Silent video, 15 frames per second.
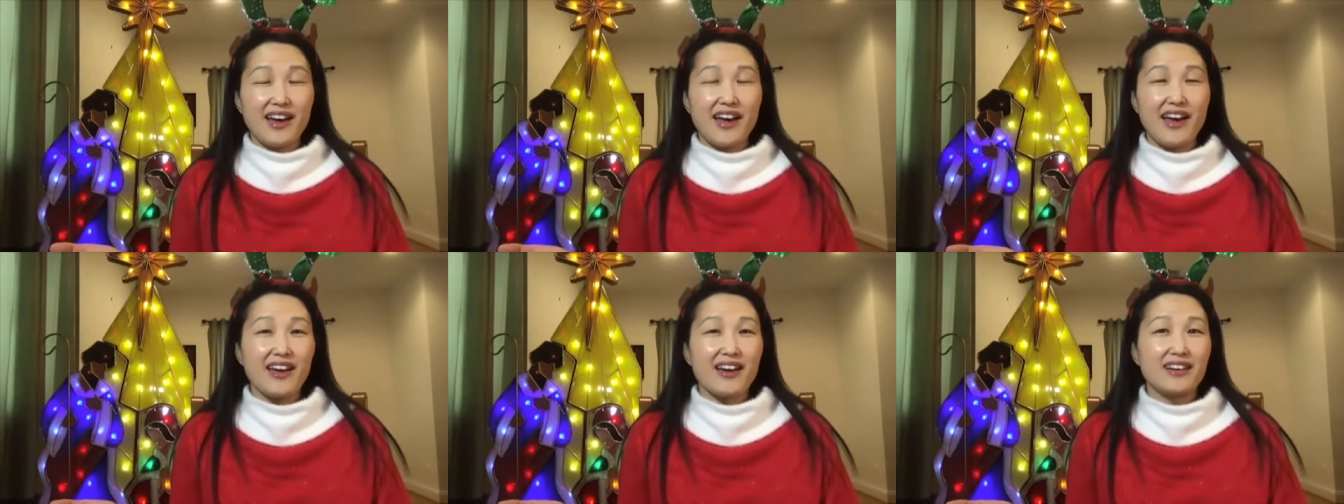
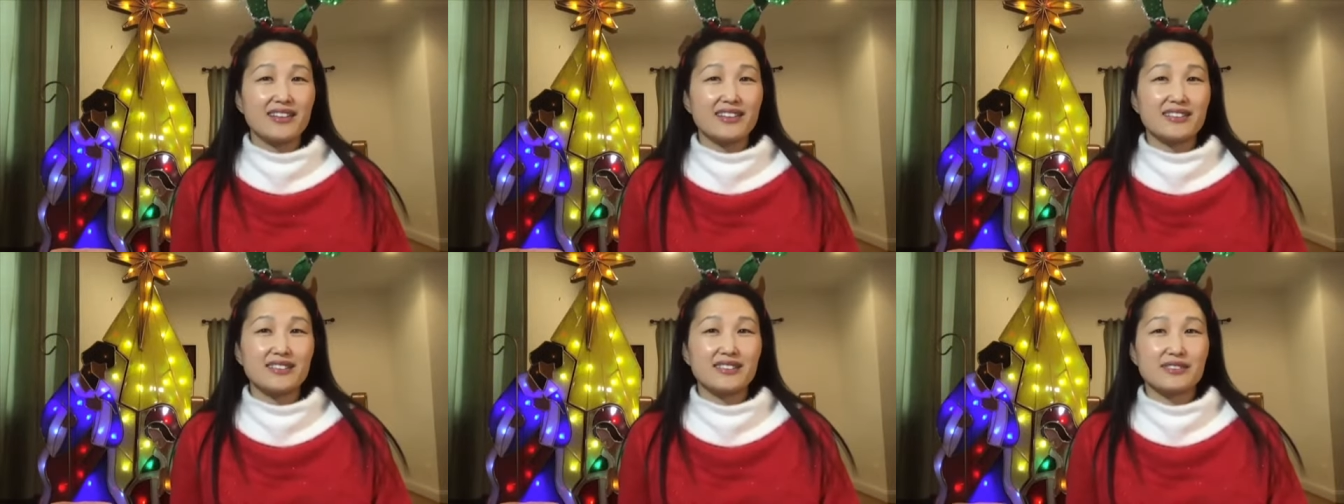
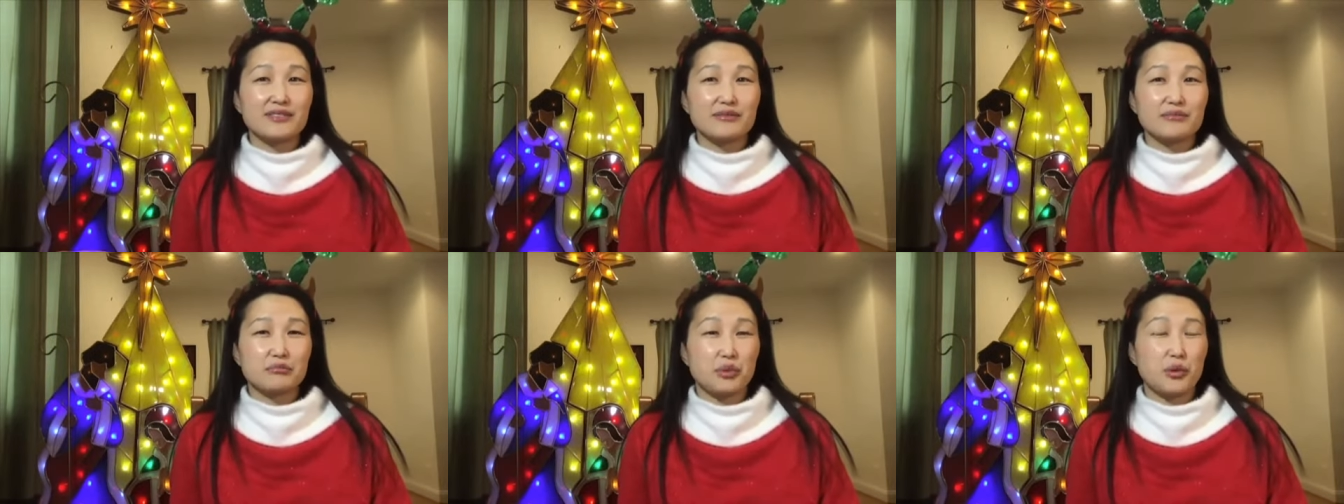And
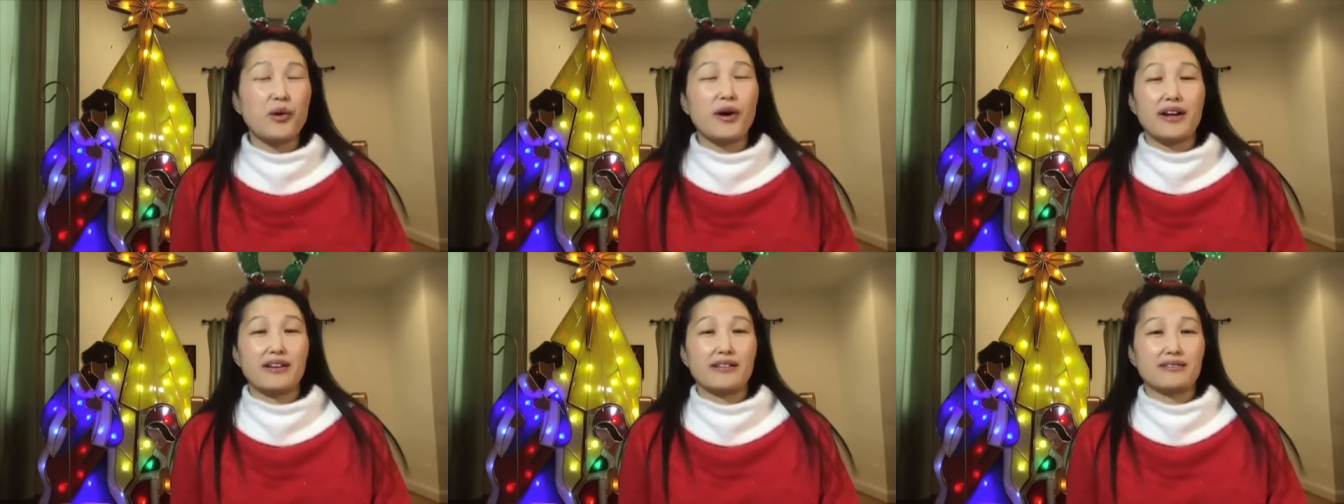
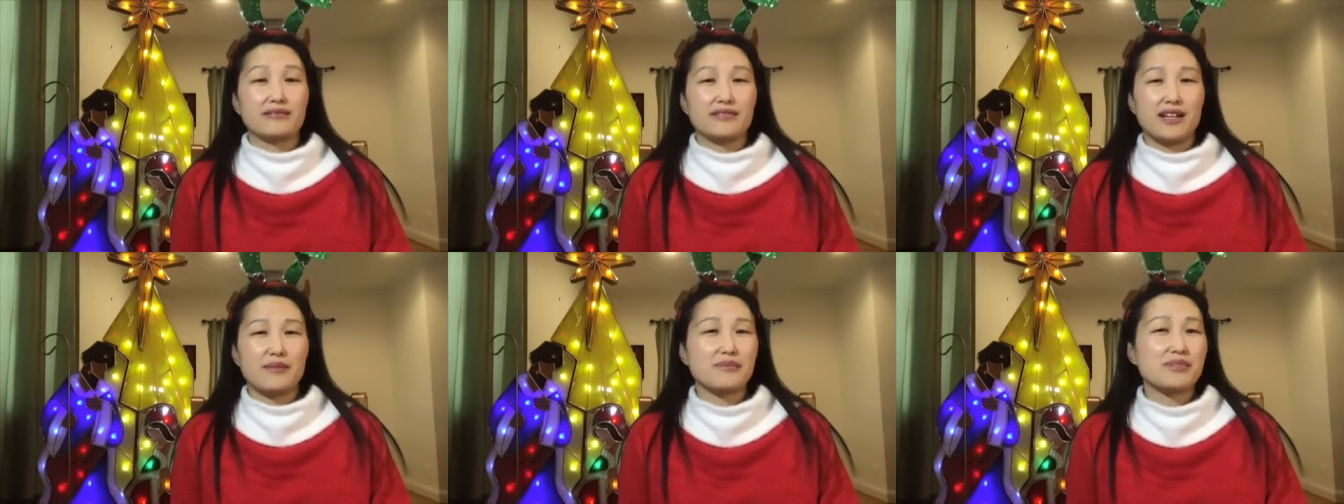boy,
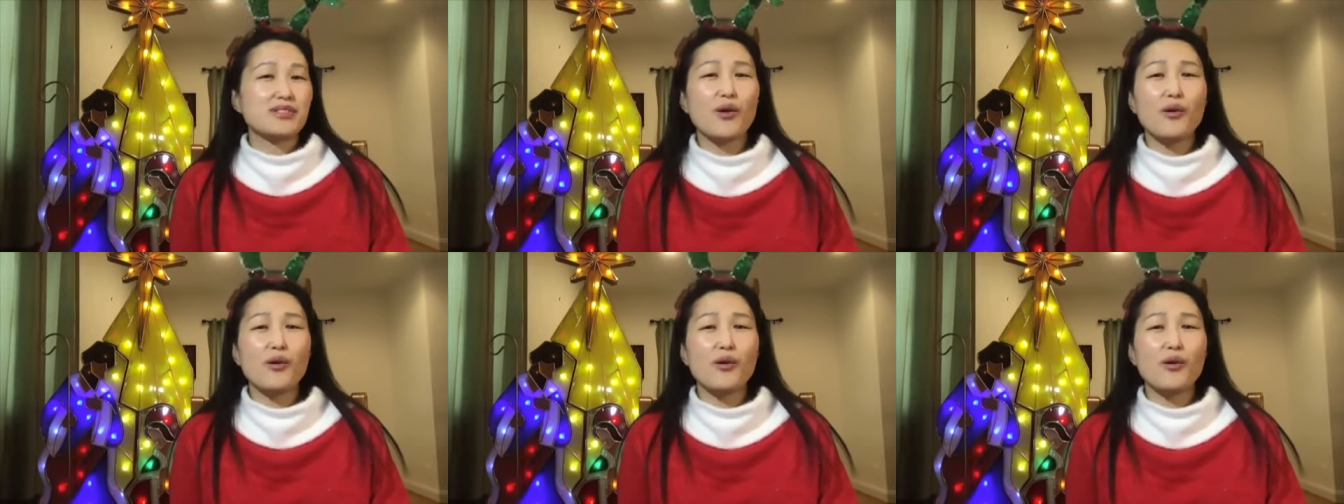I'm so